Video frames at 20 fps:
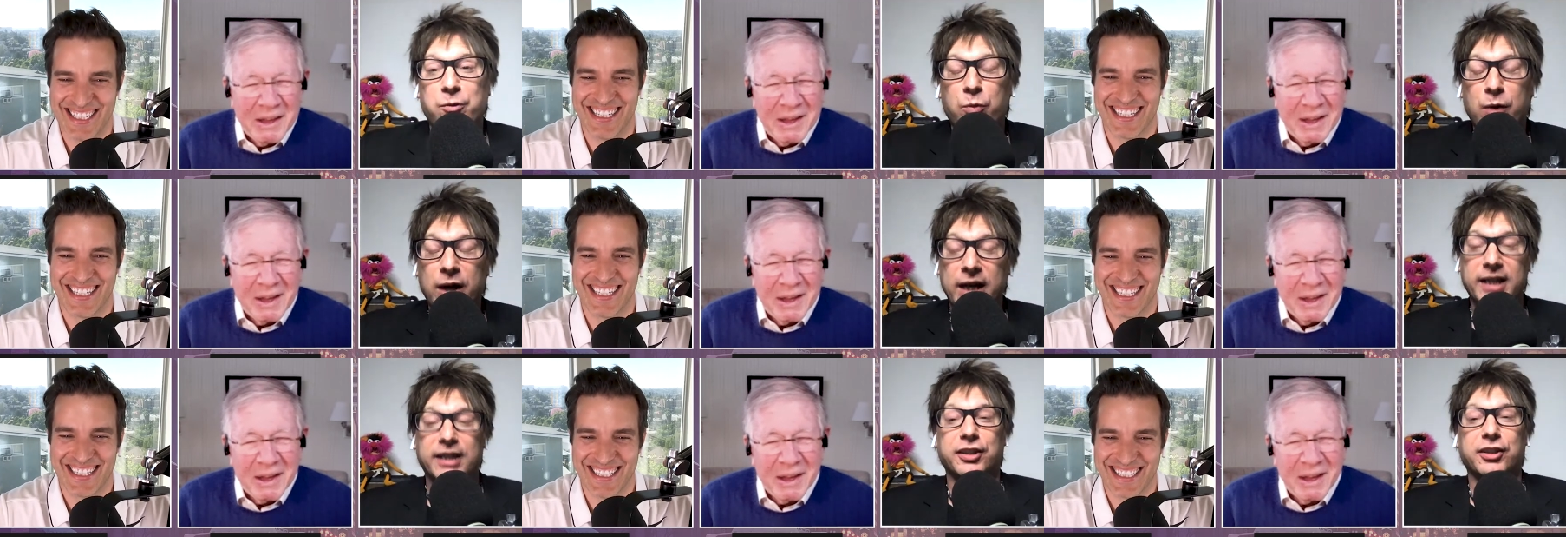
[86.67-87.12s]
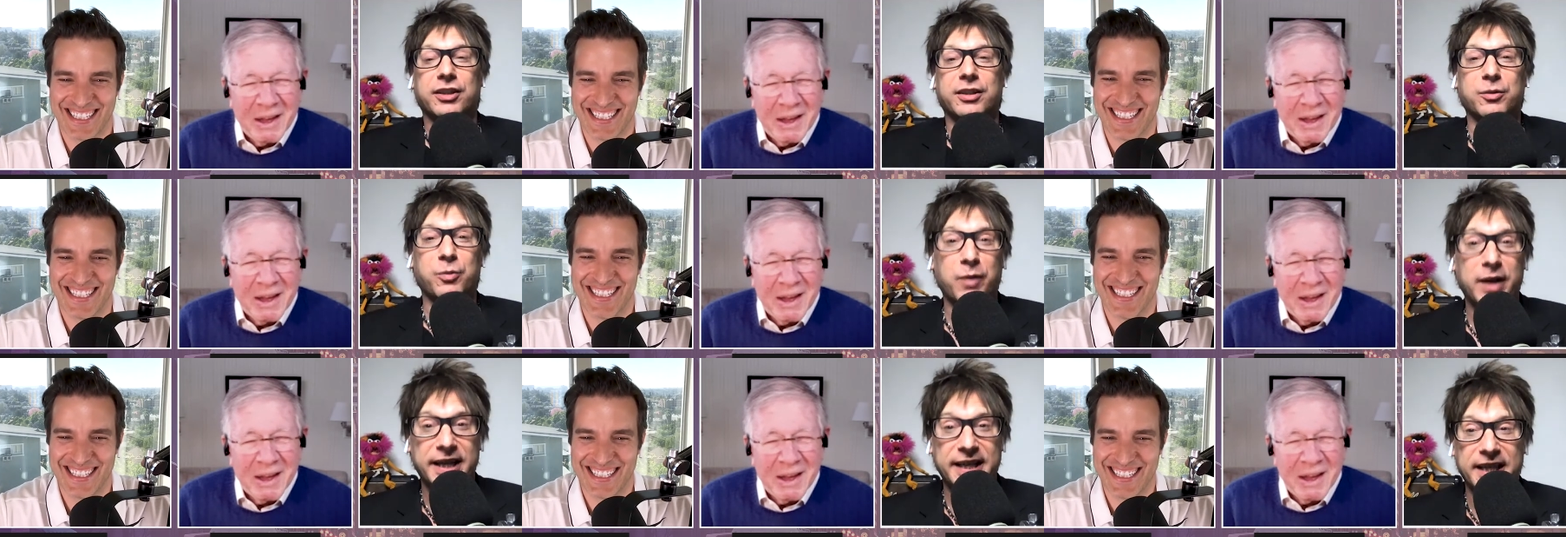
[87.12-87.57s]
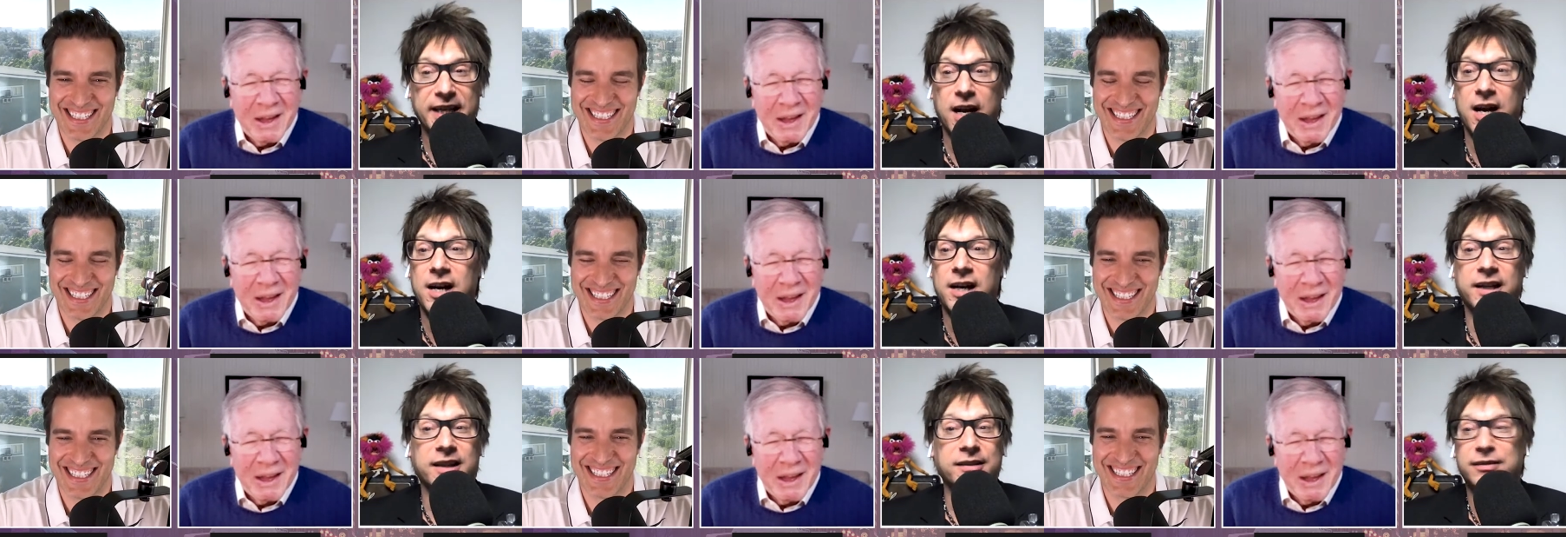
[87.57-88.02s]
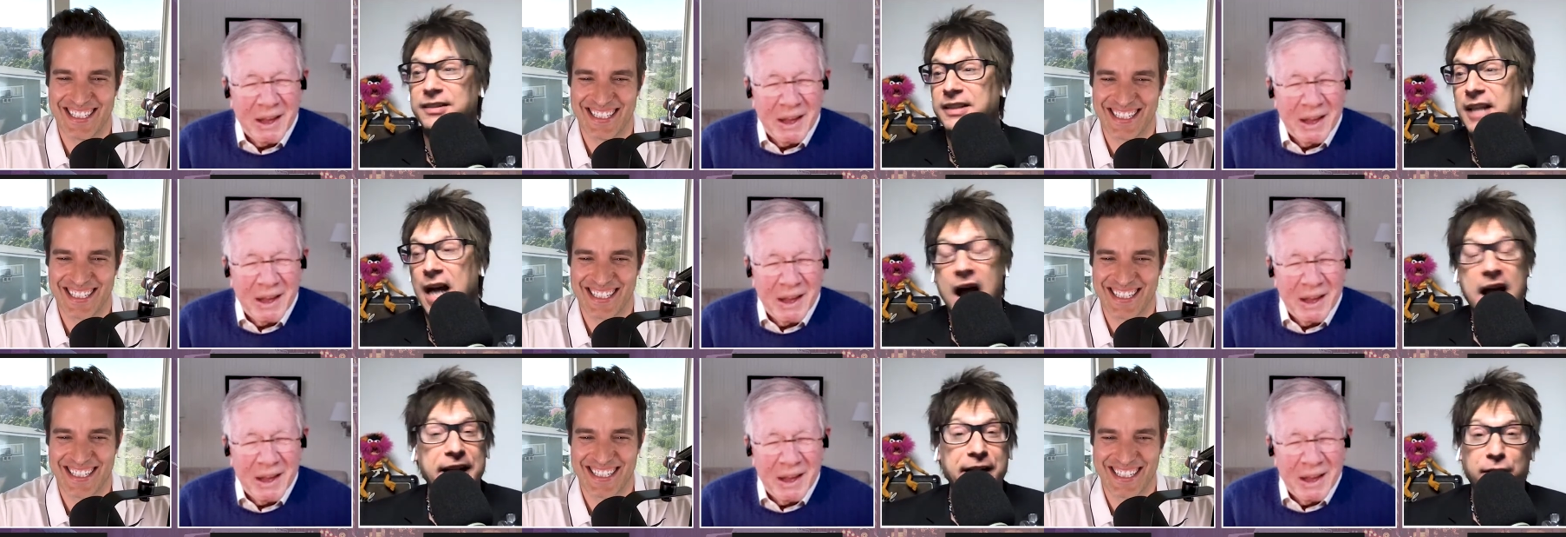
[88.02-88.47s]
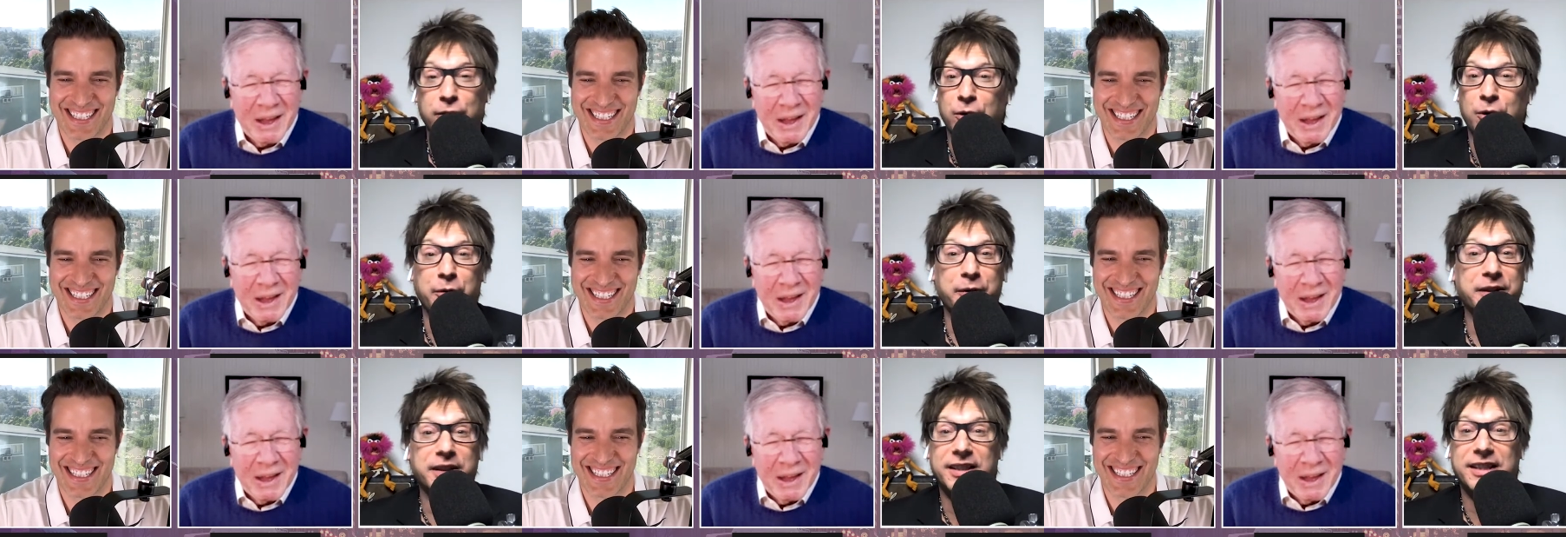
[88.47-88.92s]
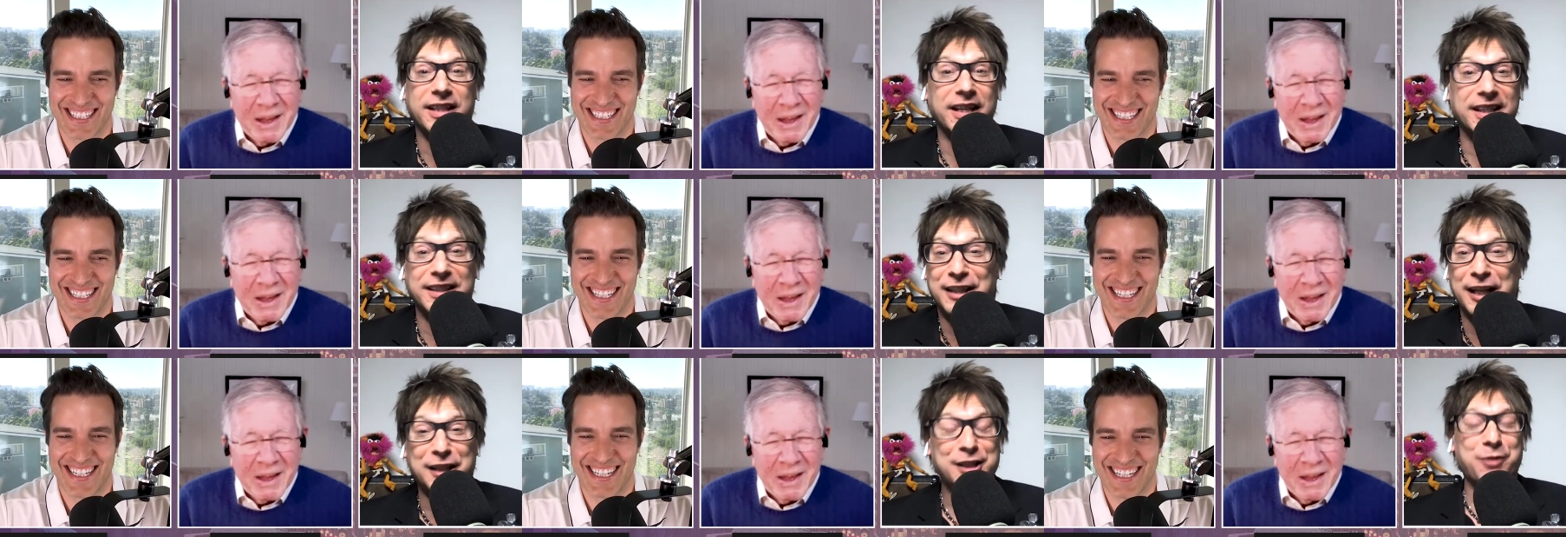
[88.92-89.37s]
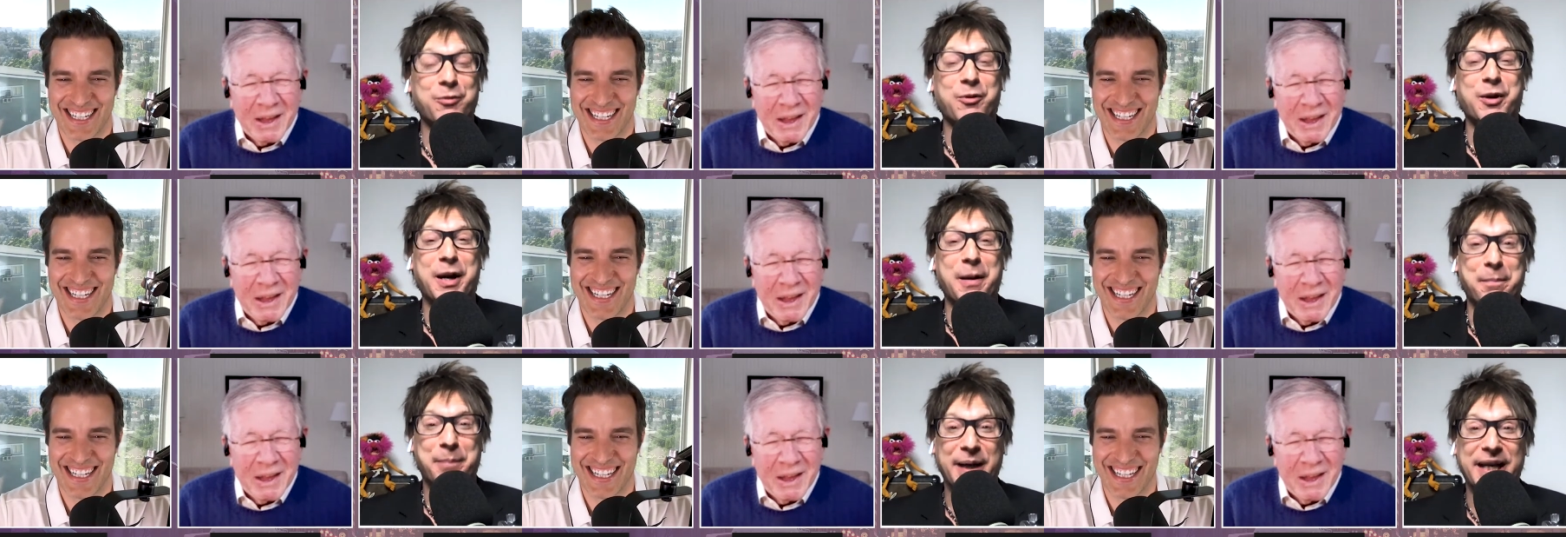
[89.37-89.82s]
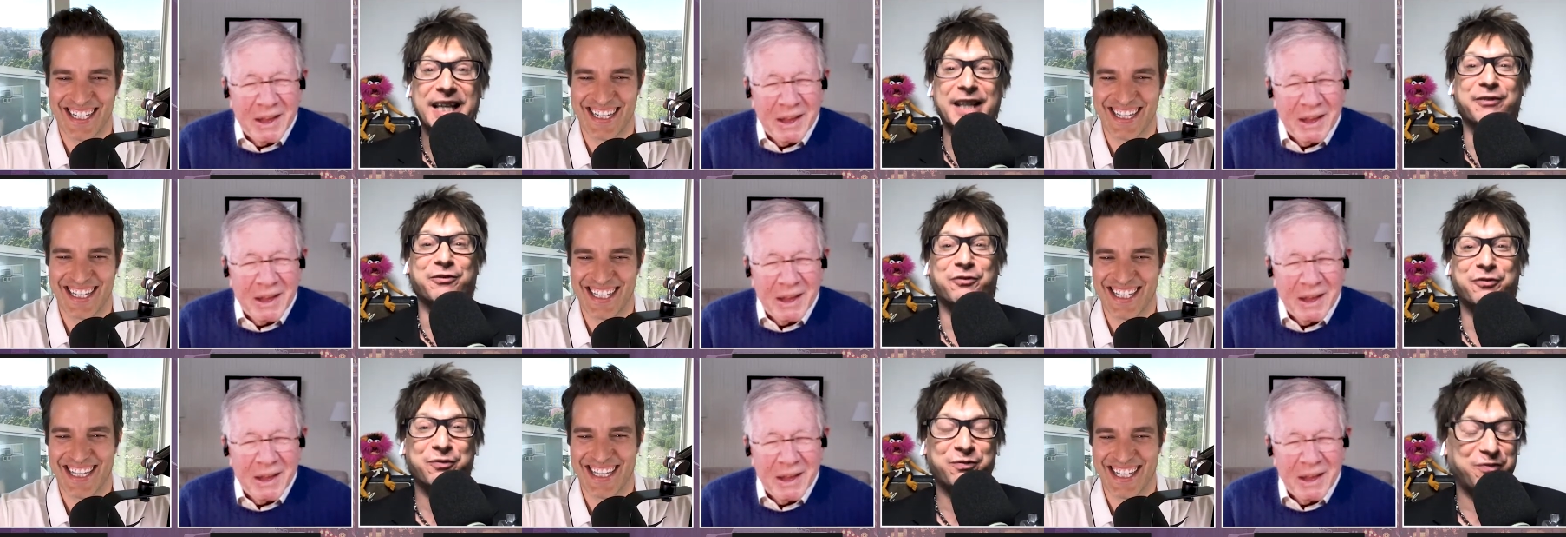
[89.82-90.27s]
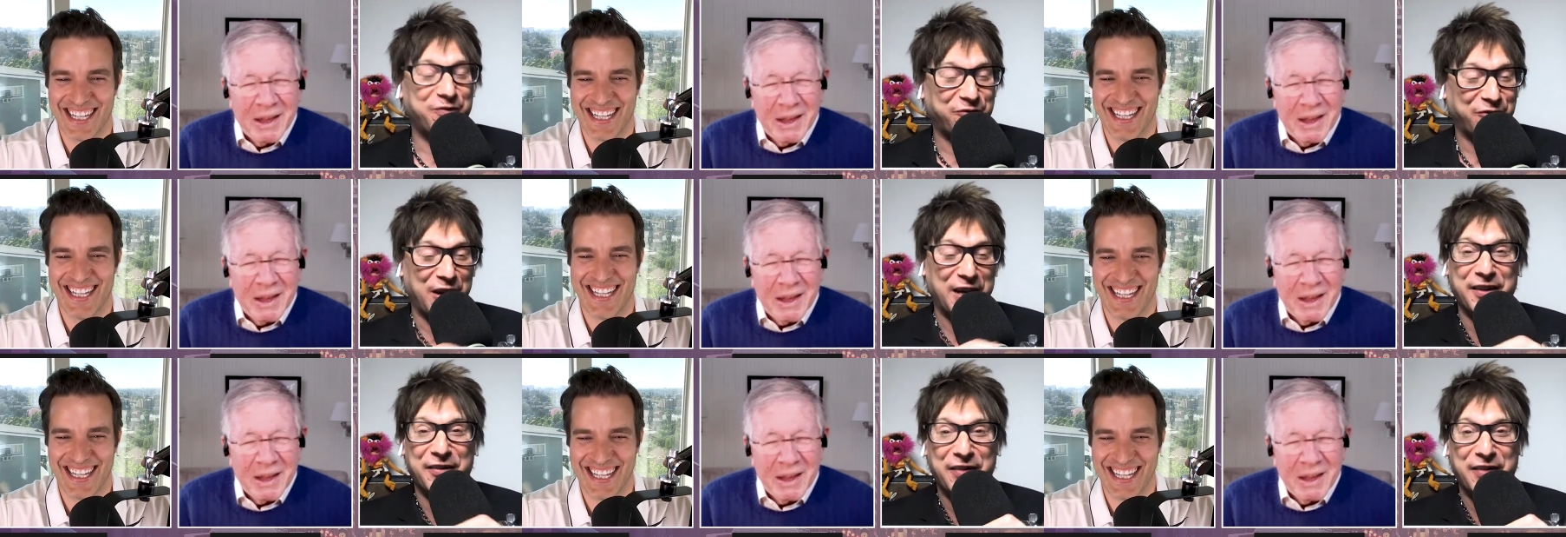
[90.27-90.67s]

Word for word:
Speaker 1: What, what young nine year old doesn't want to be in front of